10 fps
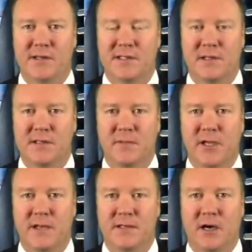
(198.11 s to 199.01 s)

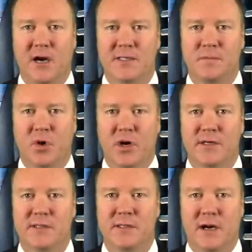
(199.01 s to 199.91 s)
exclusively at
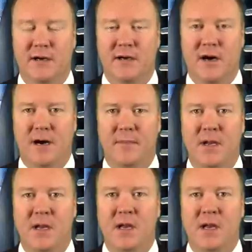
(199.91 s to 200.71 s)
DocSports.com.